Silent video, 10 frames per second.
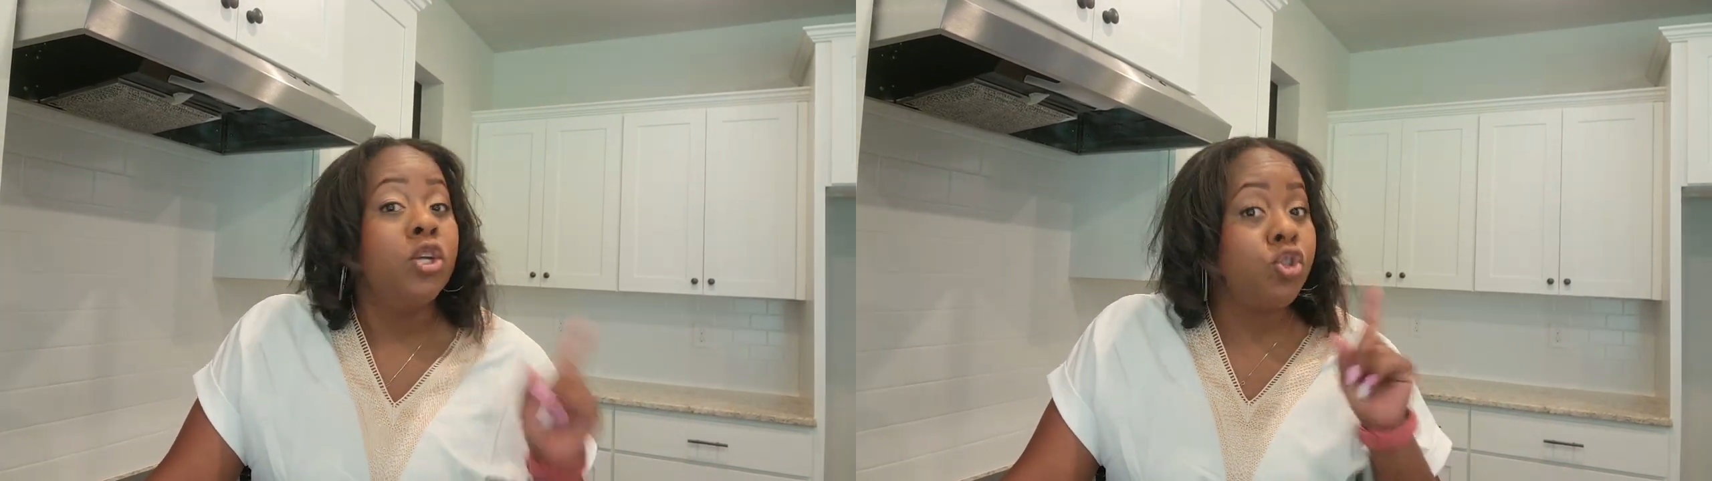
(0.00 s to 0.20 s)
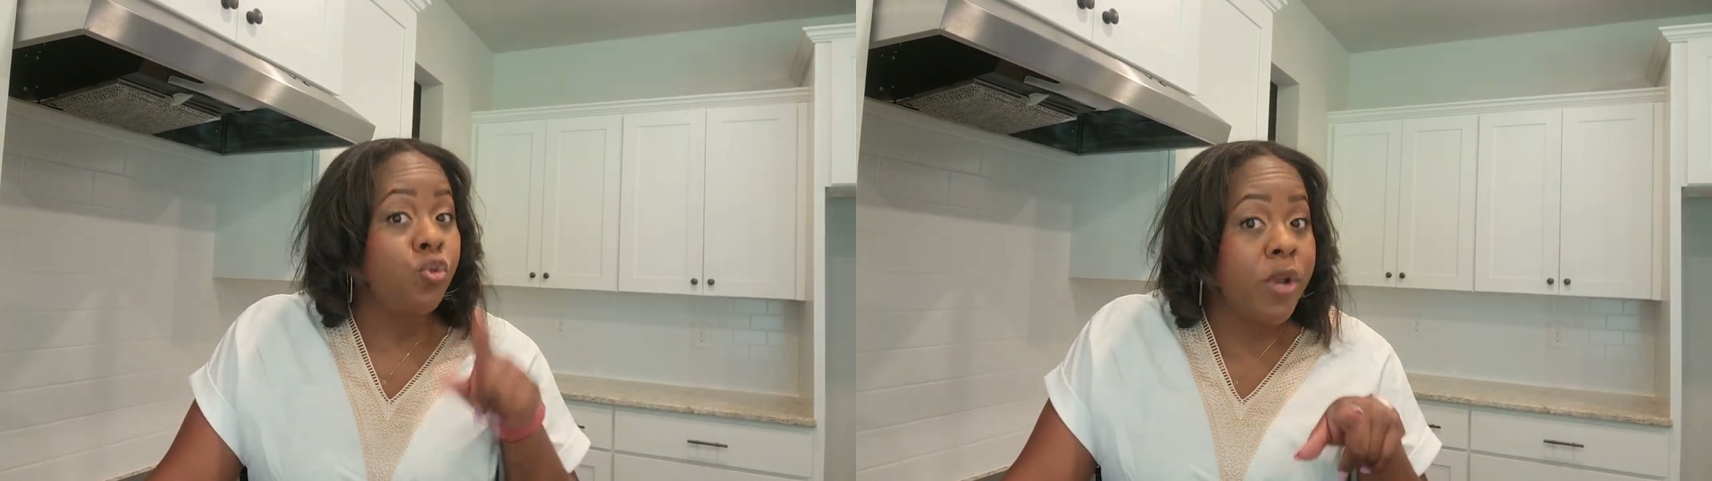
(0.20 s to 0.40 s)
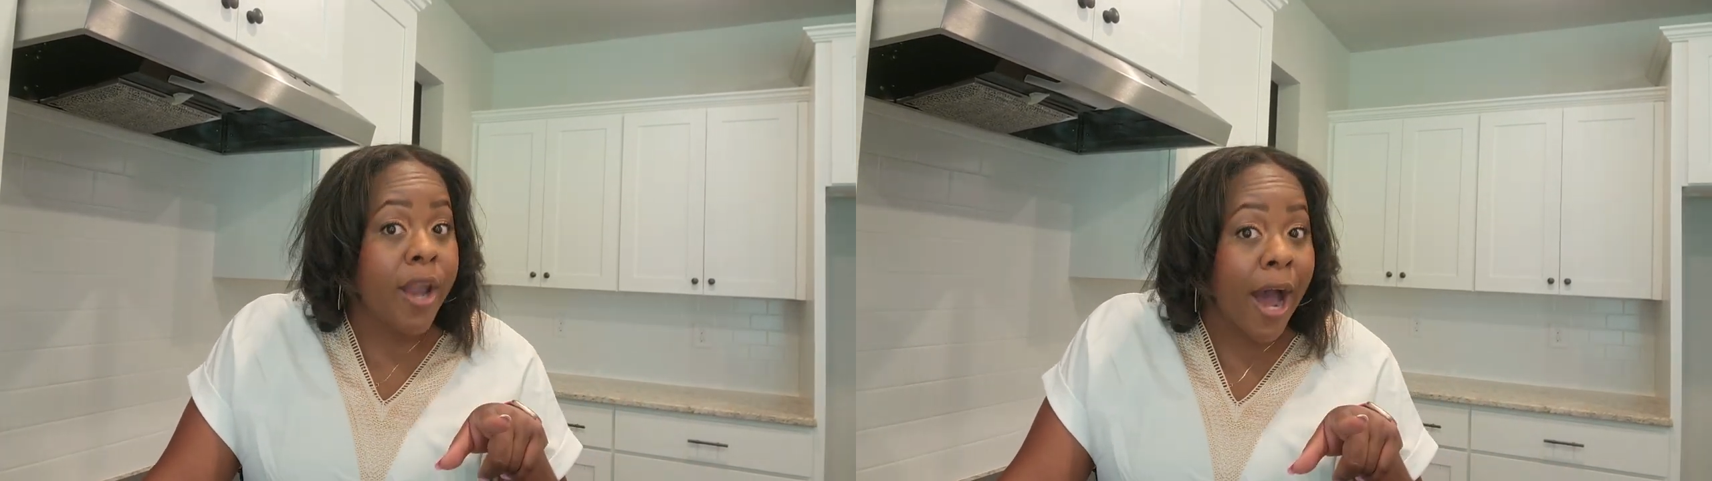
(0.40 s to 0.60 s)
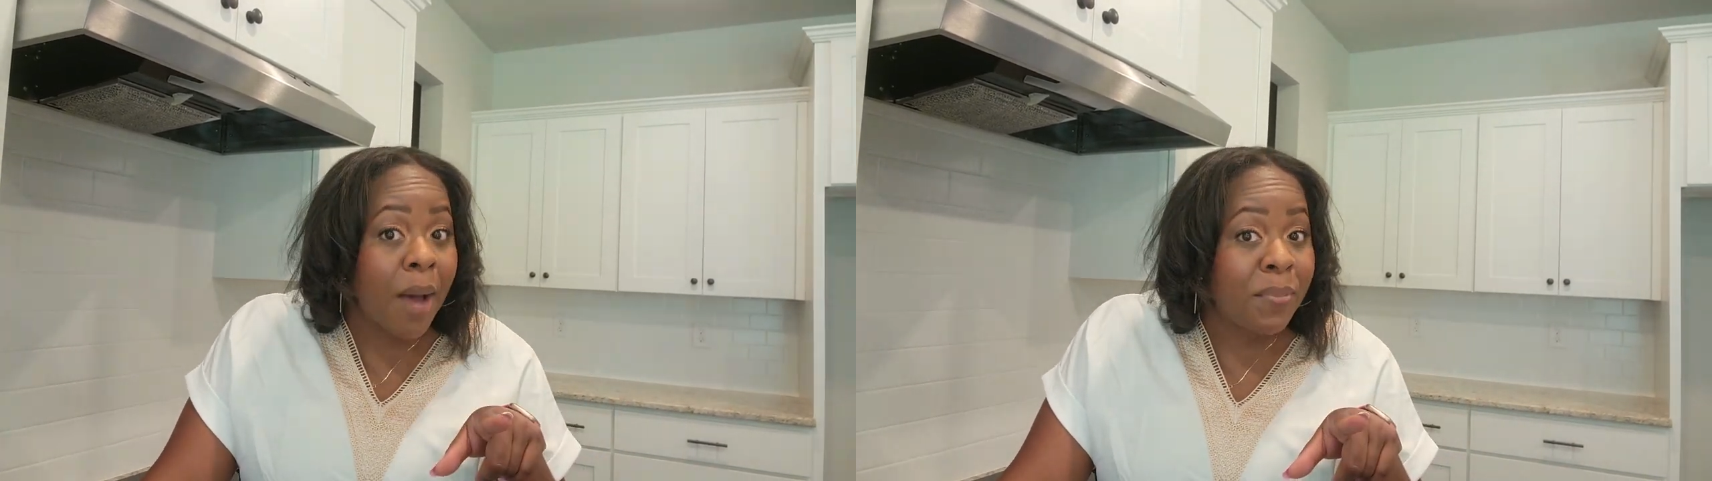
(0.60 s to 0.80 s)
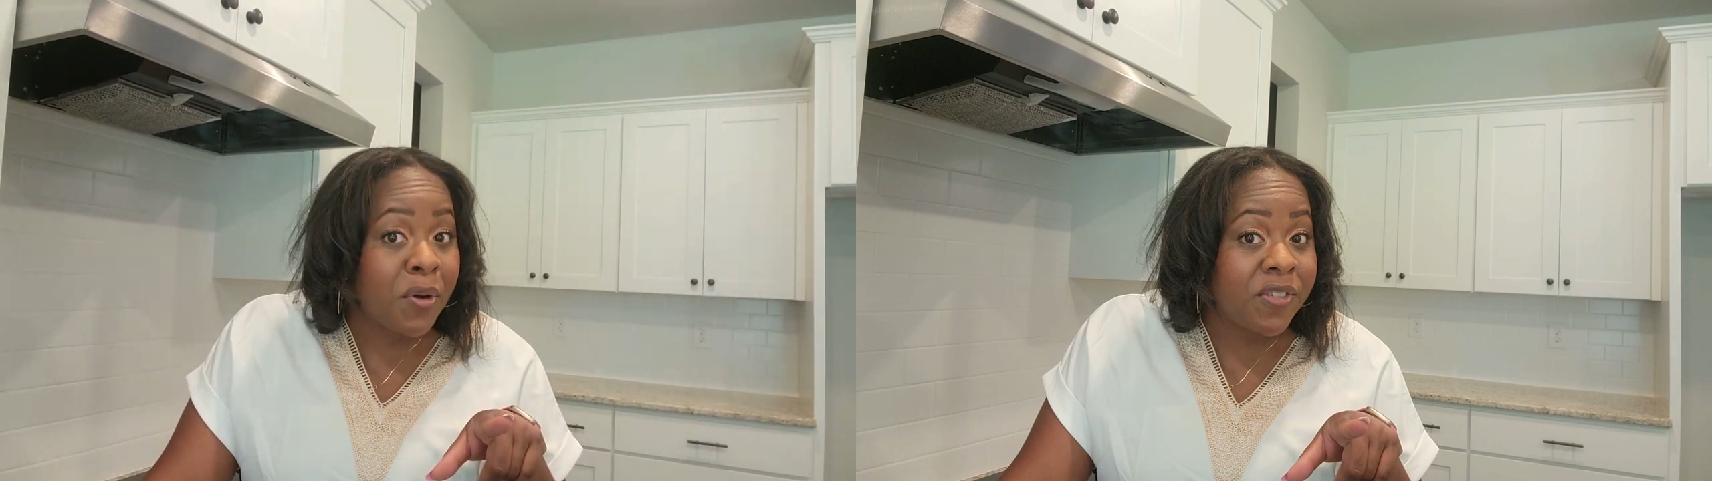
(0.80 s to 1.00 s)
Do
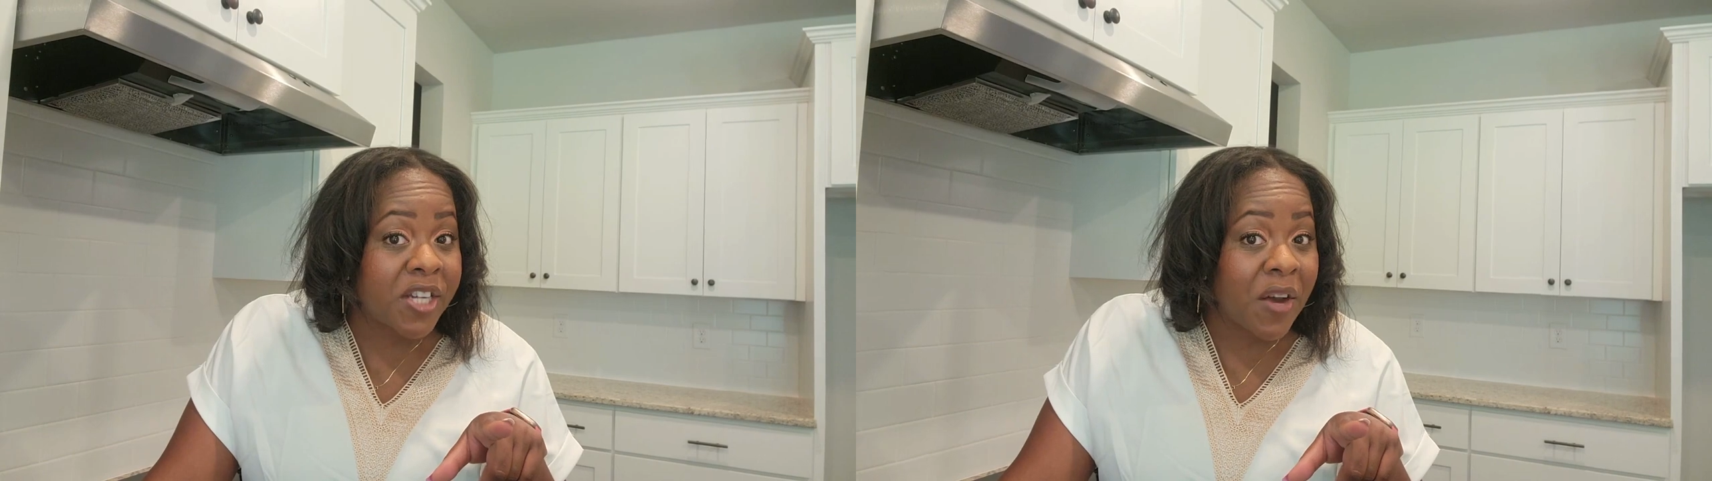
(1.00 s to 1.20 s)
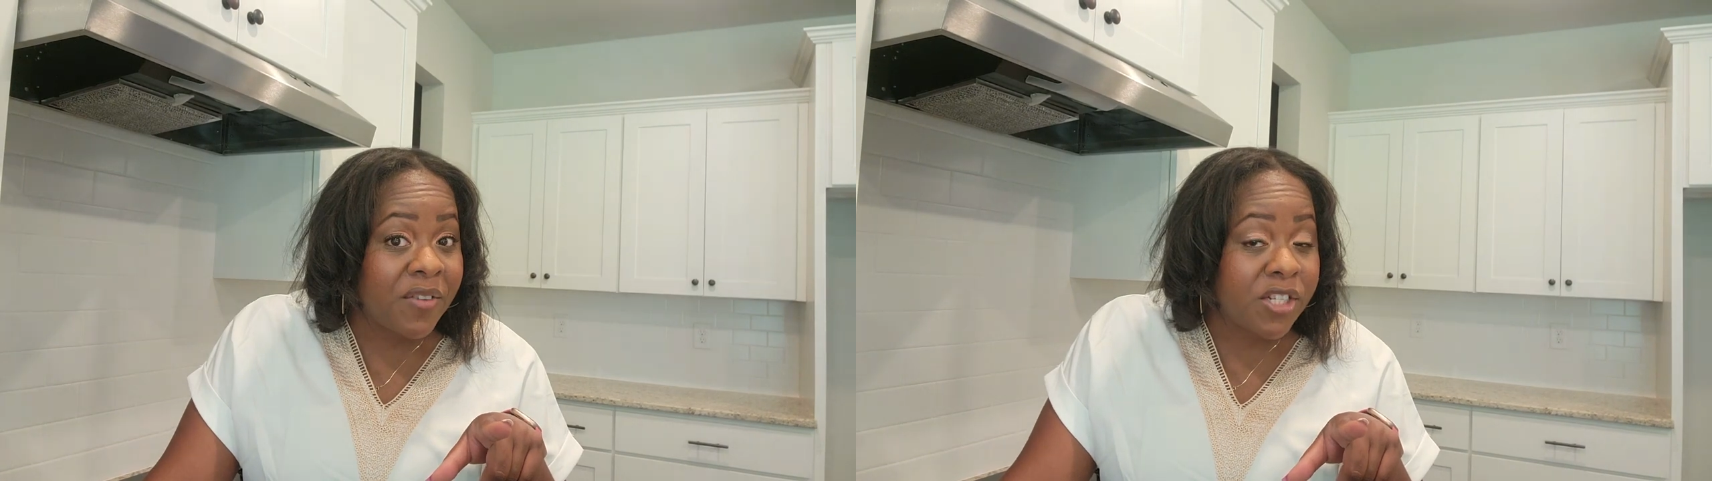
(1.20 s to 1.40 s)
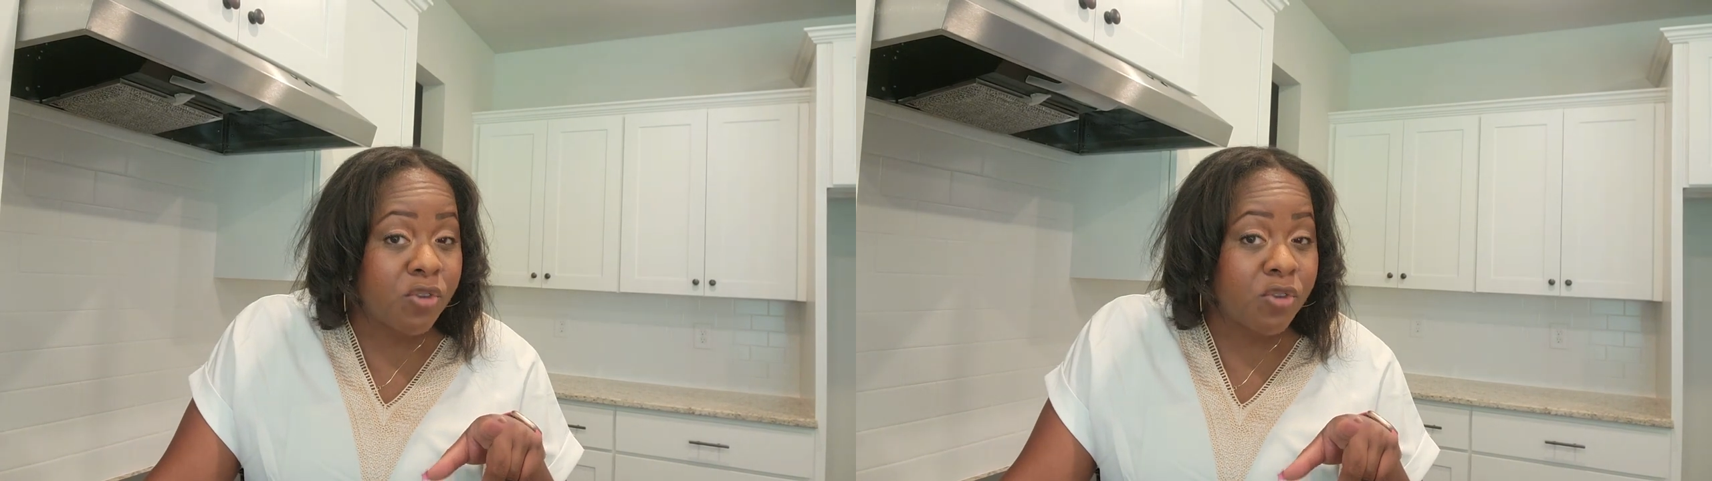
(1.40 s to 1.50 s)
not move to Covington,